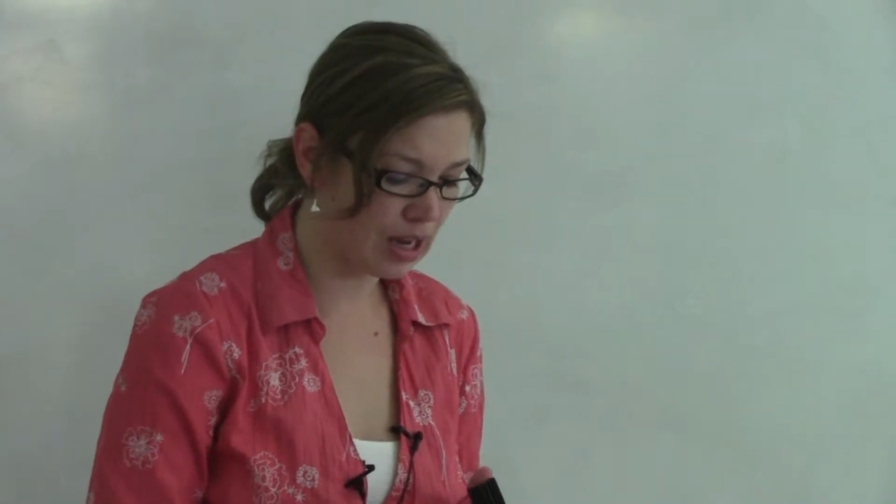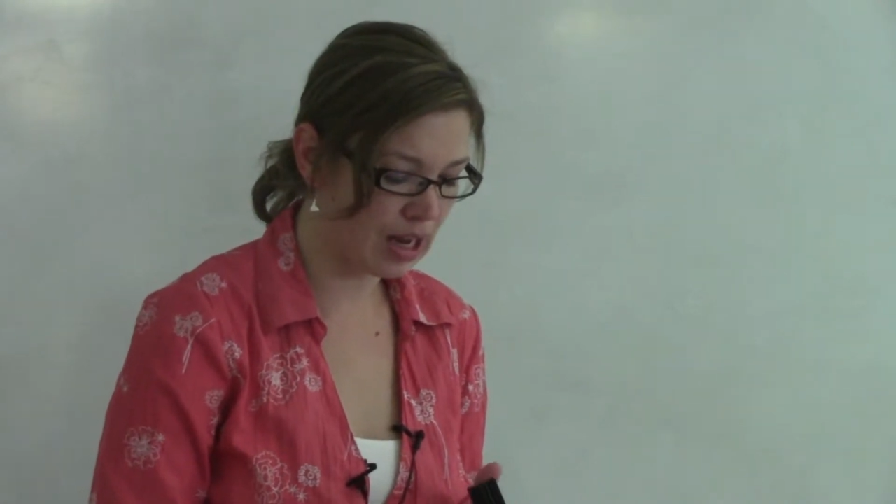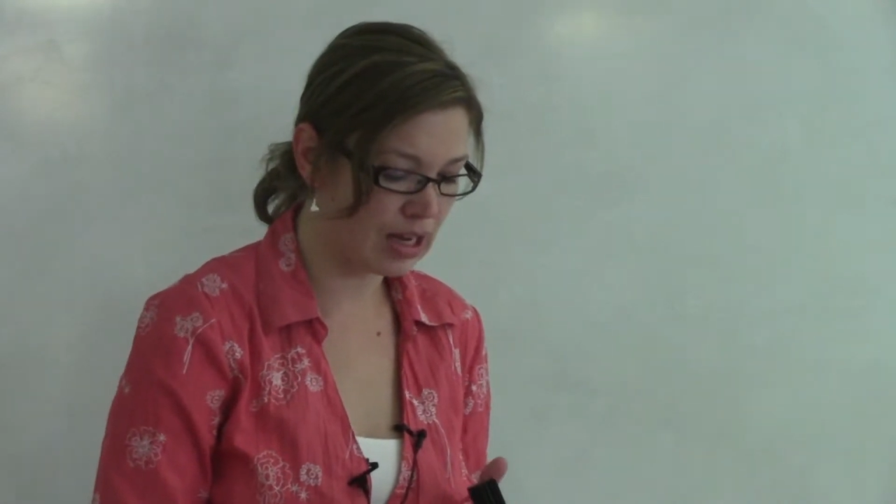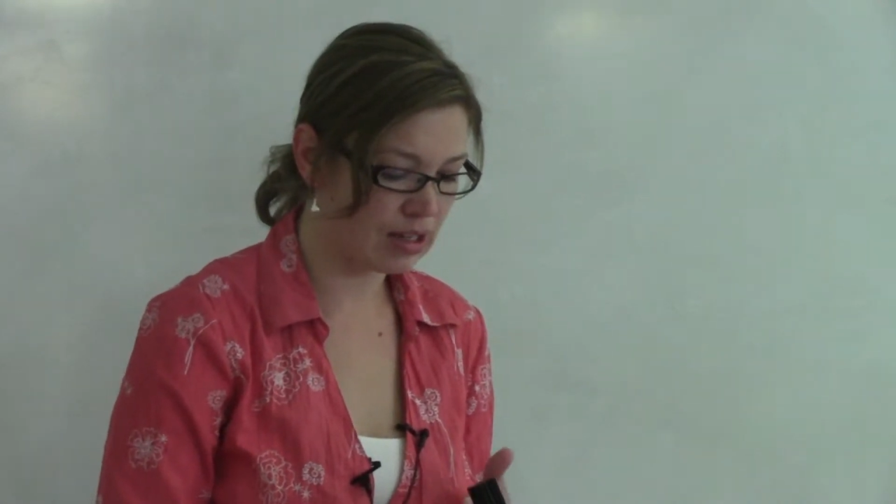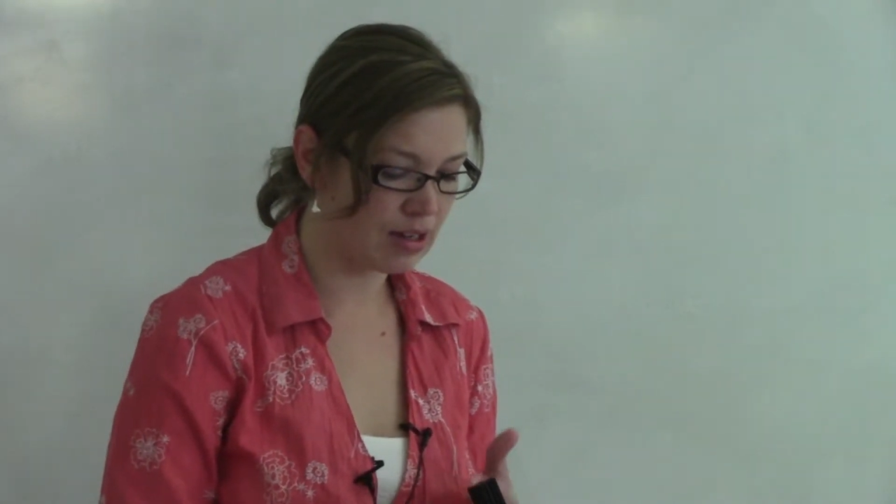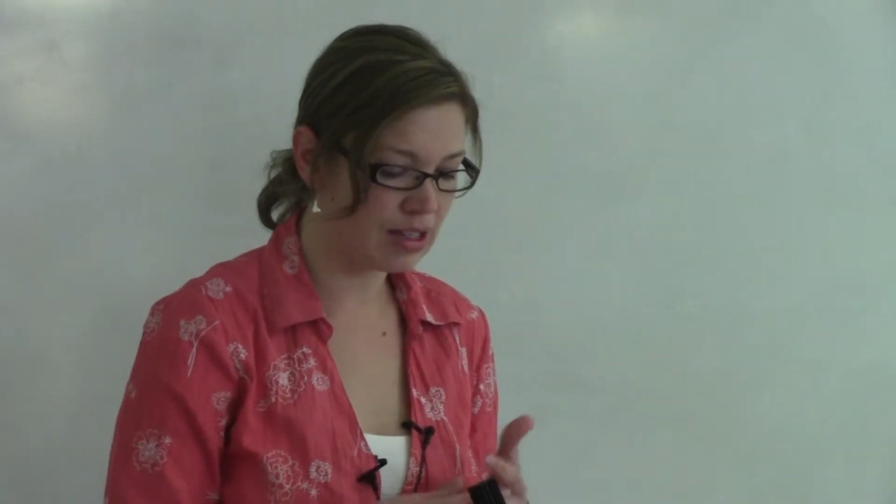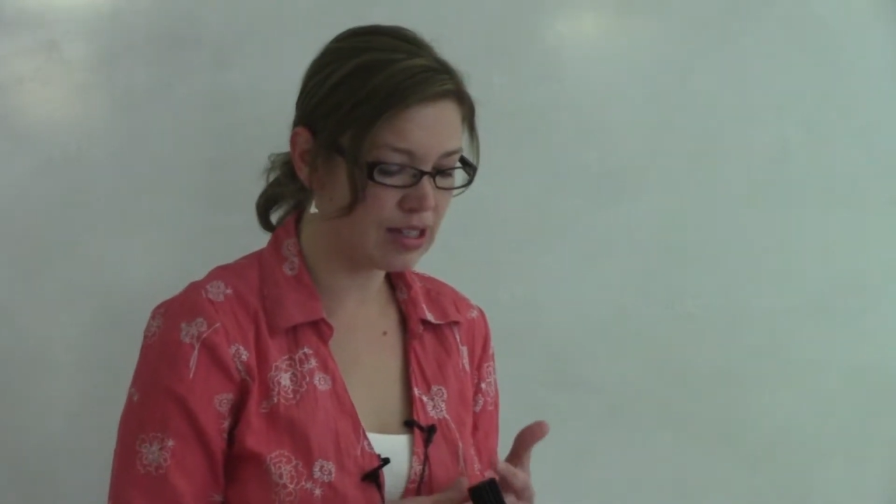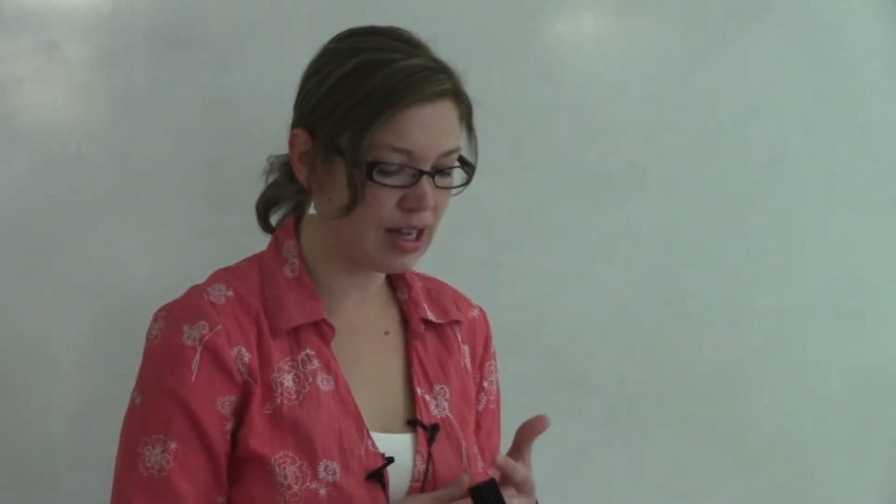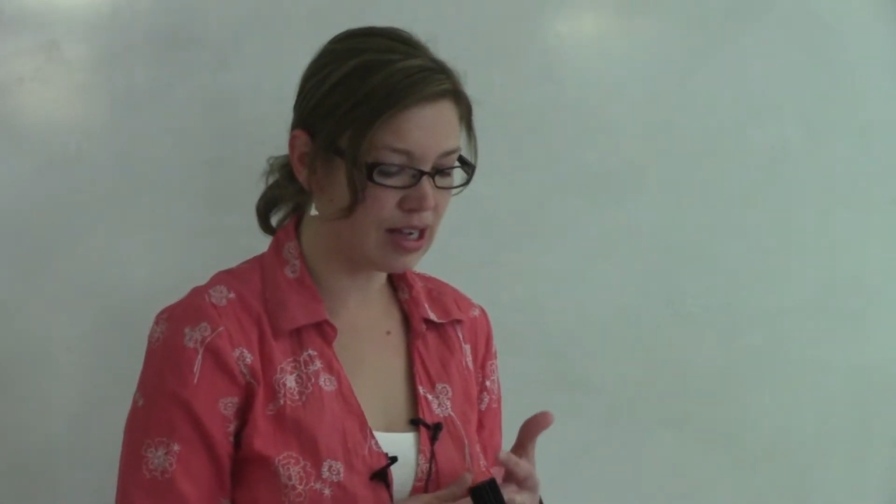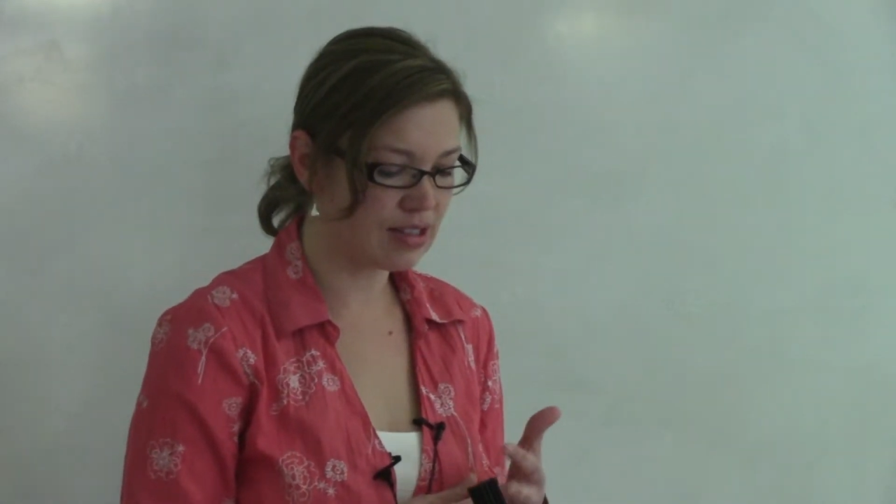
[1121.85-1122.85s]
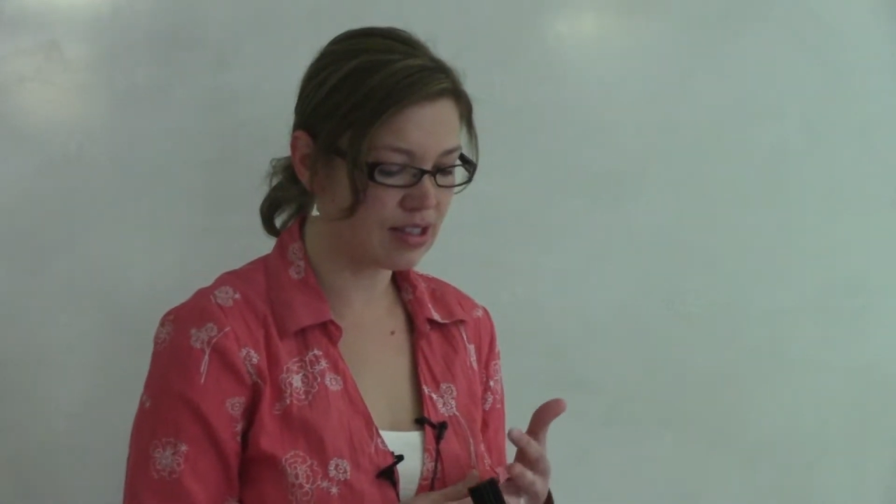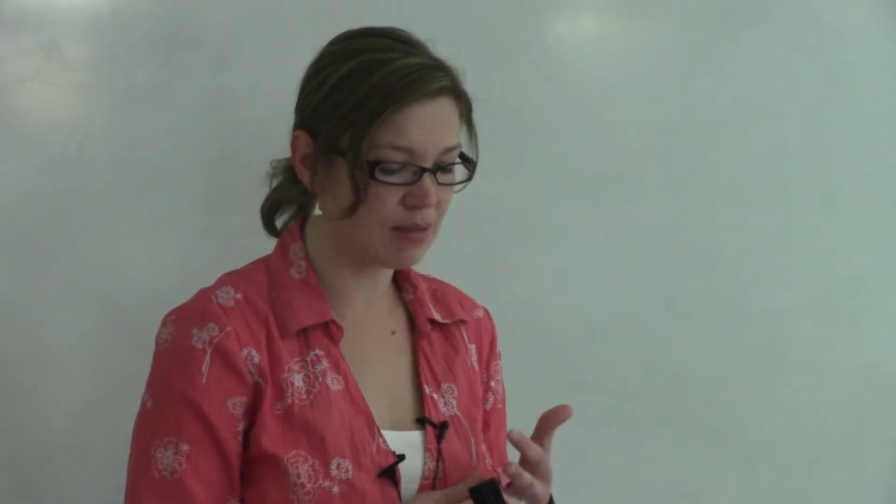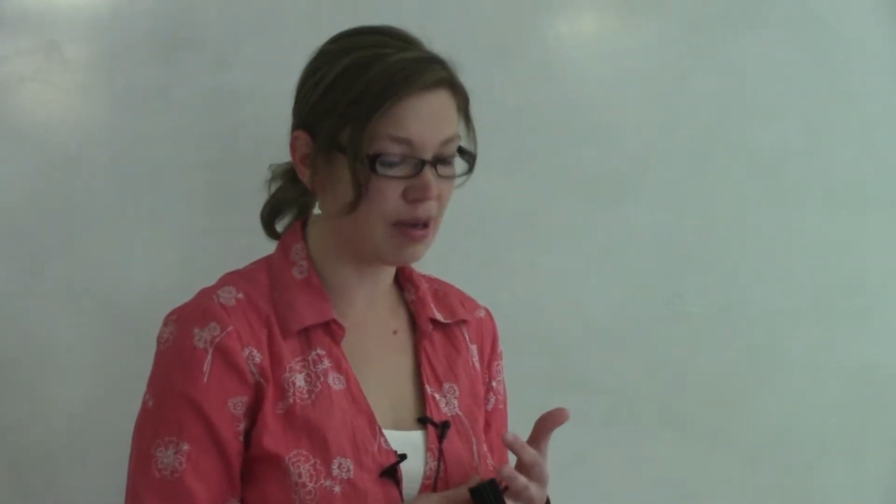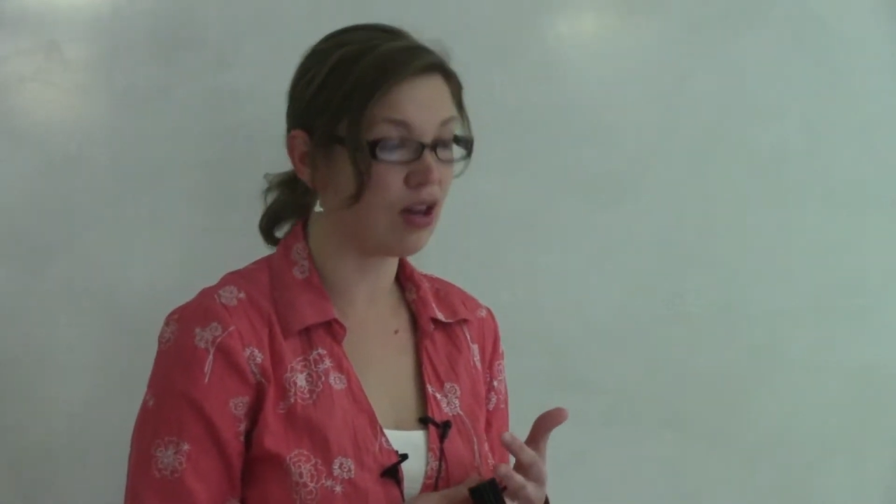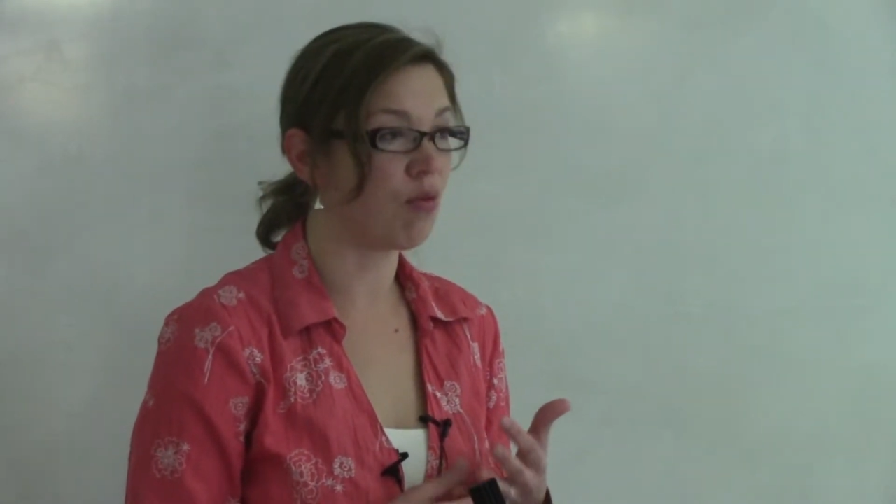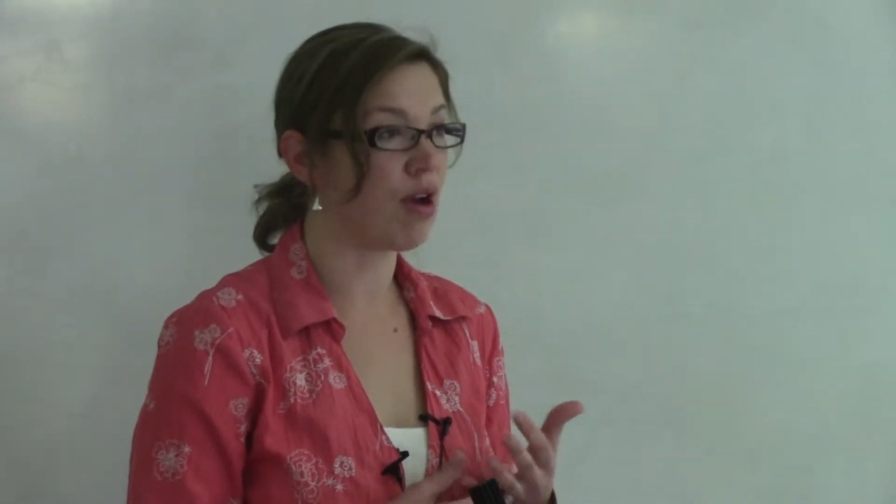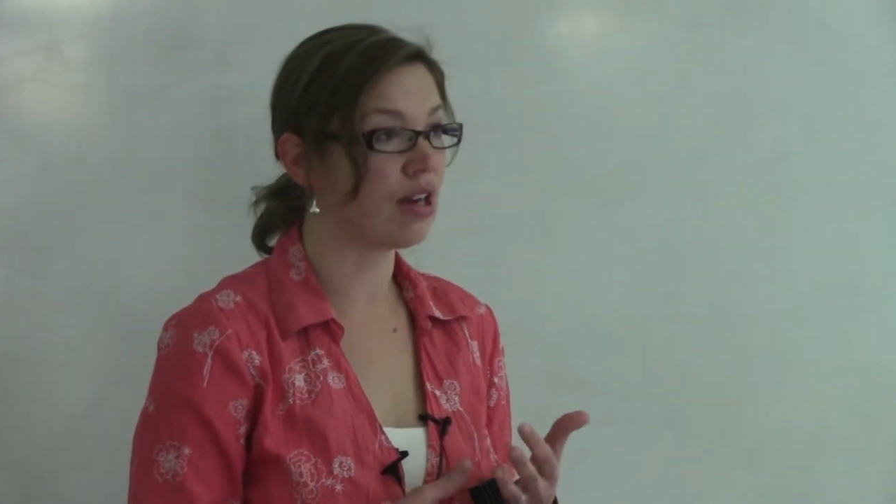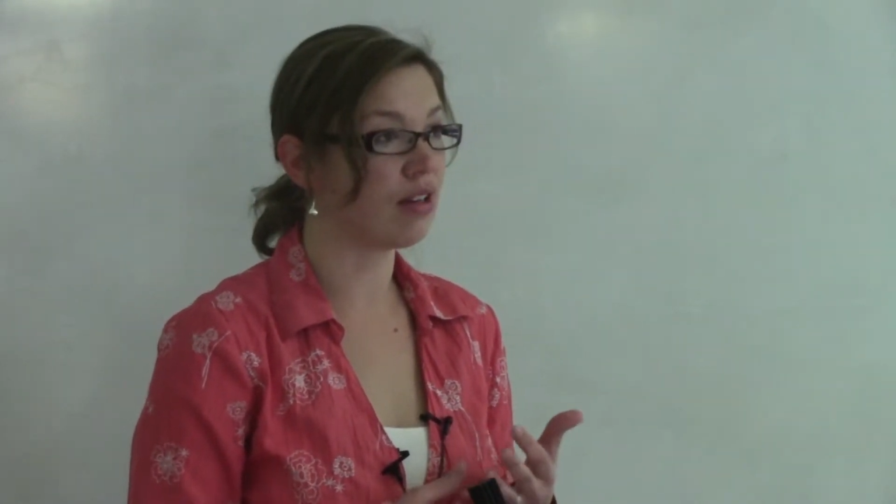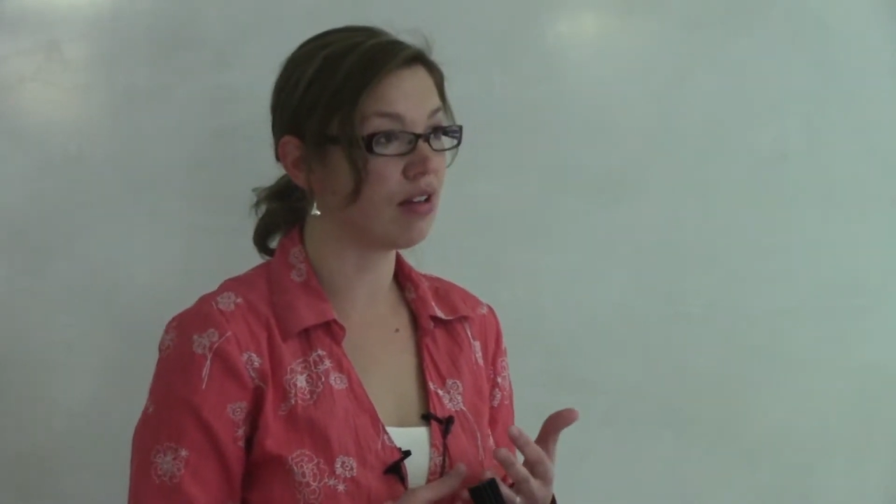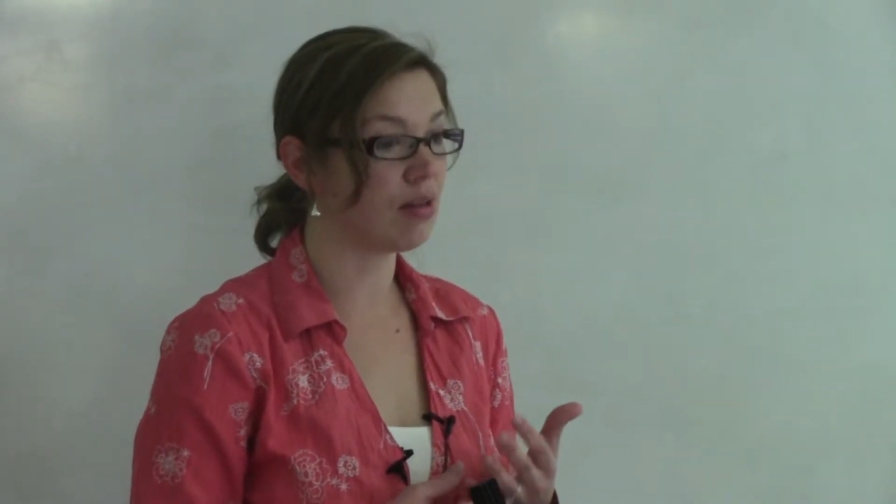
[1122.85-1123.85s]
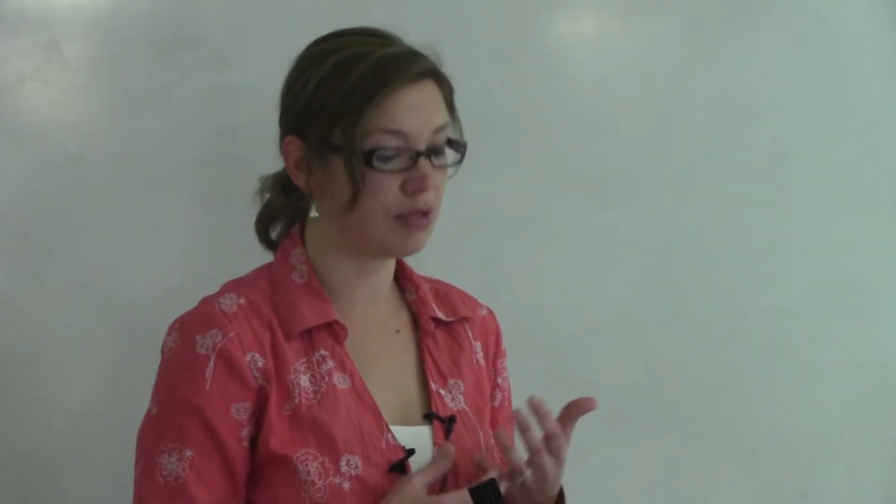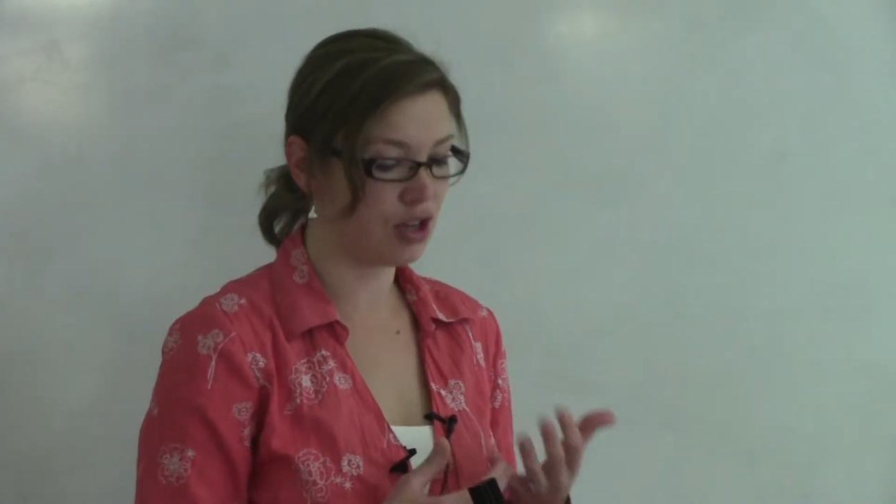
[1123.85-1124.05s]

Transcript: And this case is about a wine club